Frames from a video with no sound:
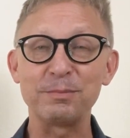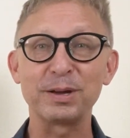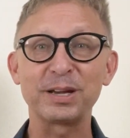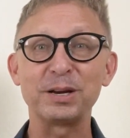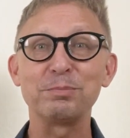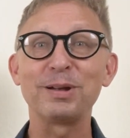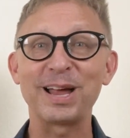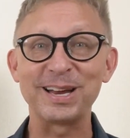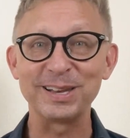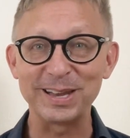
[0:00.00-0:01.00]
but can
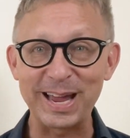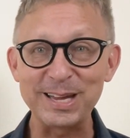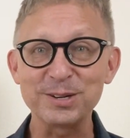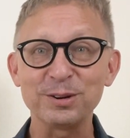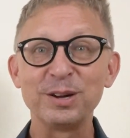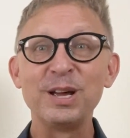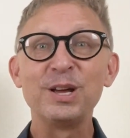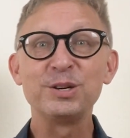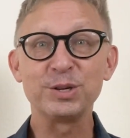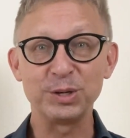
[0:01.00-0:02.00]
apply later
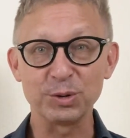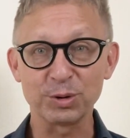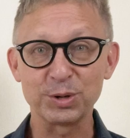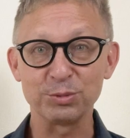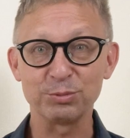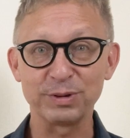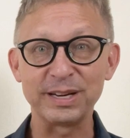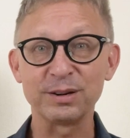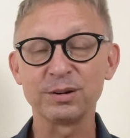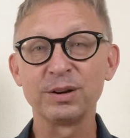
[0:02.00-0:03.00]
to your
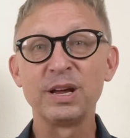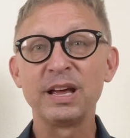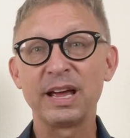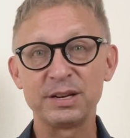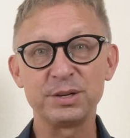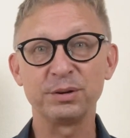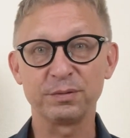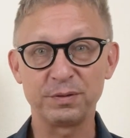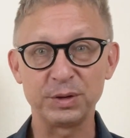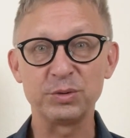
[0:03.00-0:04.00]
career and to your
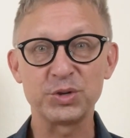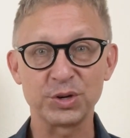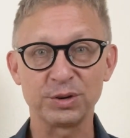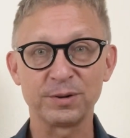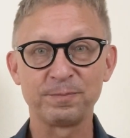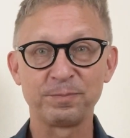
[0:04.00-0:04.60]
future.